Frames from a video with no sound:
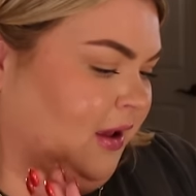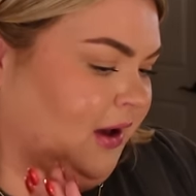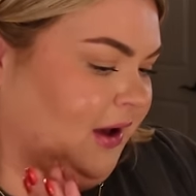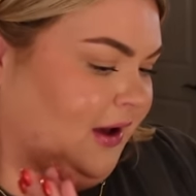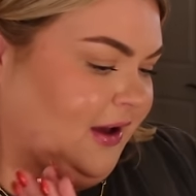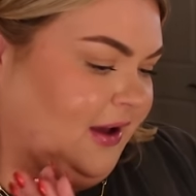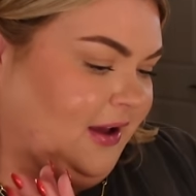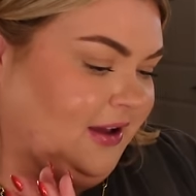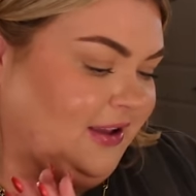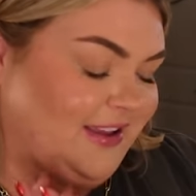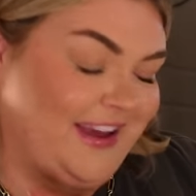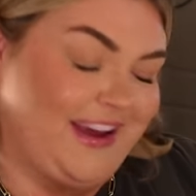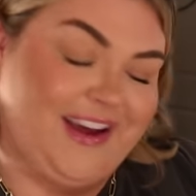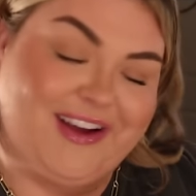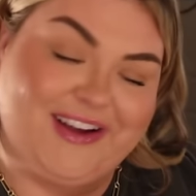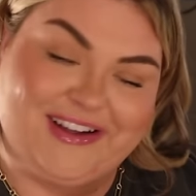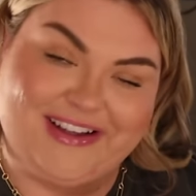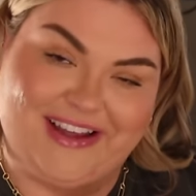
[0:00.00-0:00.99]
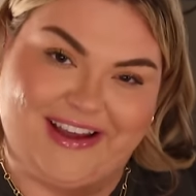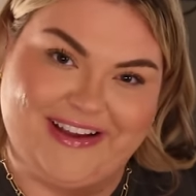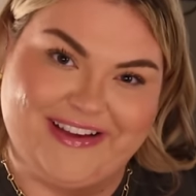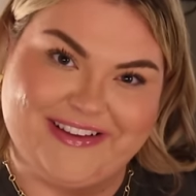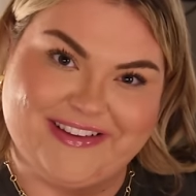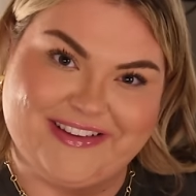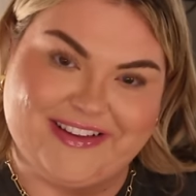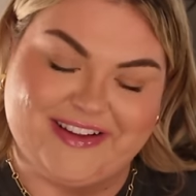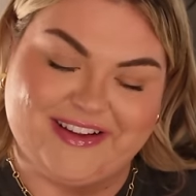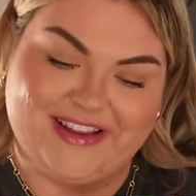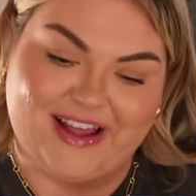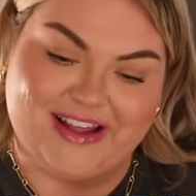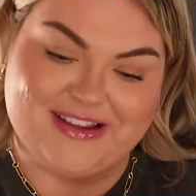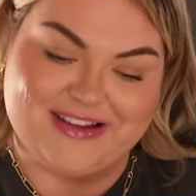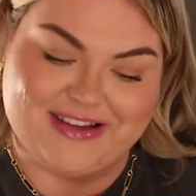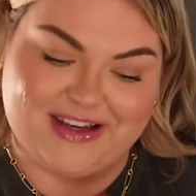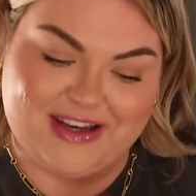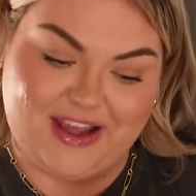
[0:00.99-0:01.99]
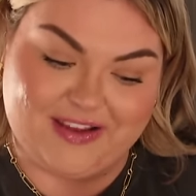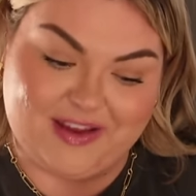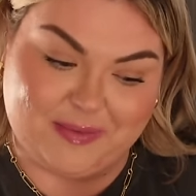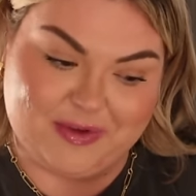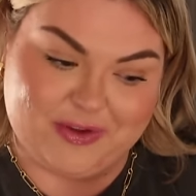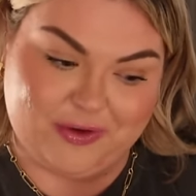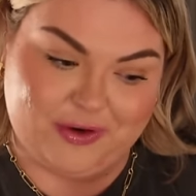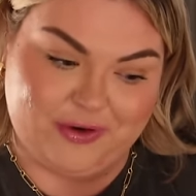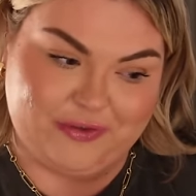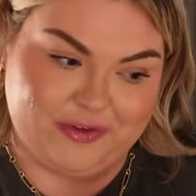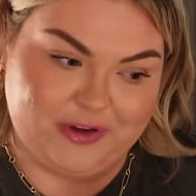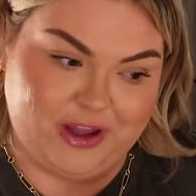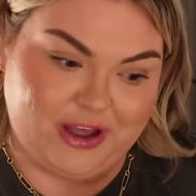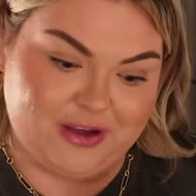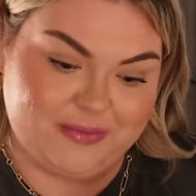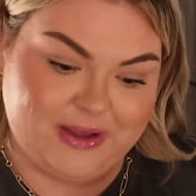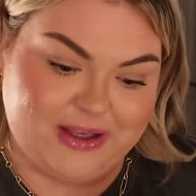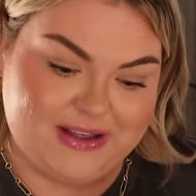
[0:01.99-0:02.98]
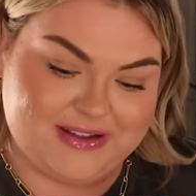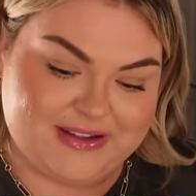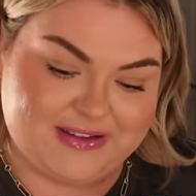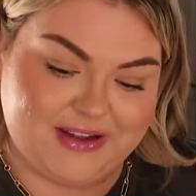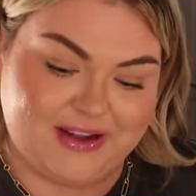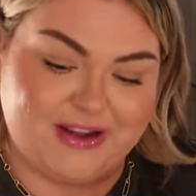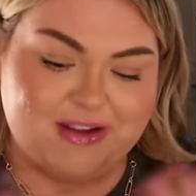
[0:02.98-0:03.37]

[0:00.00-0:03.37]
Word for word: yeah, guys, that's today's episode of Vlogmas.